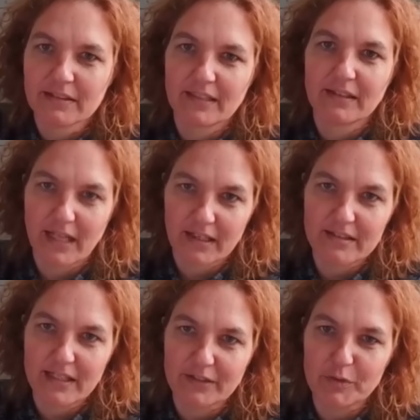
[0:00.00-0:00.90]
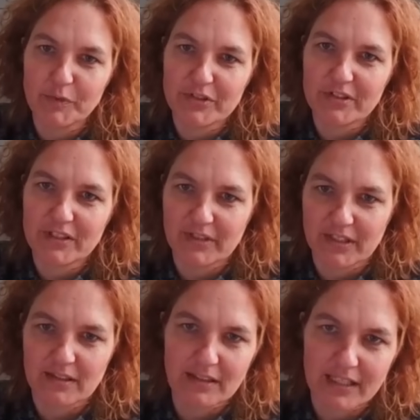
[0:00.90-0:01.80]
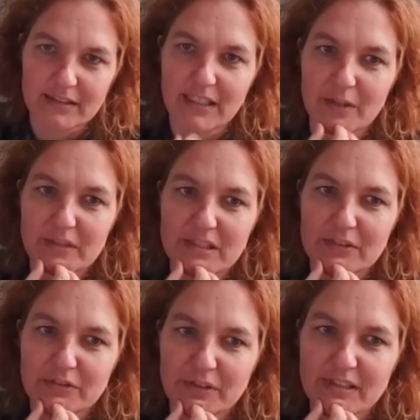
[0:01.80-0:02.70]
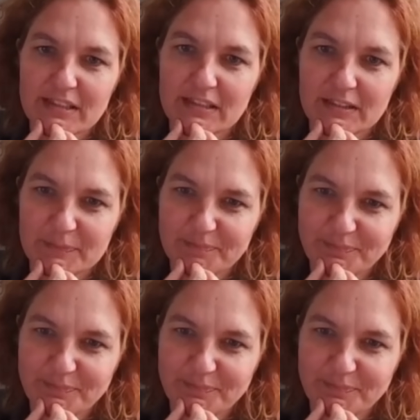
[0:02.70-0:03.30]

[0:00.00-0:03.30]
than an energy attribute certificate like the guarantee of origin.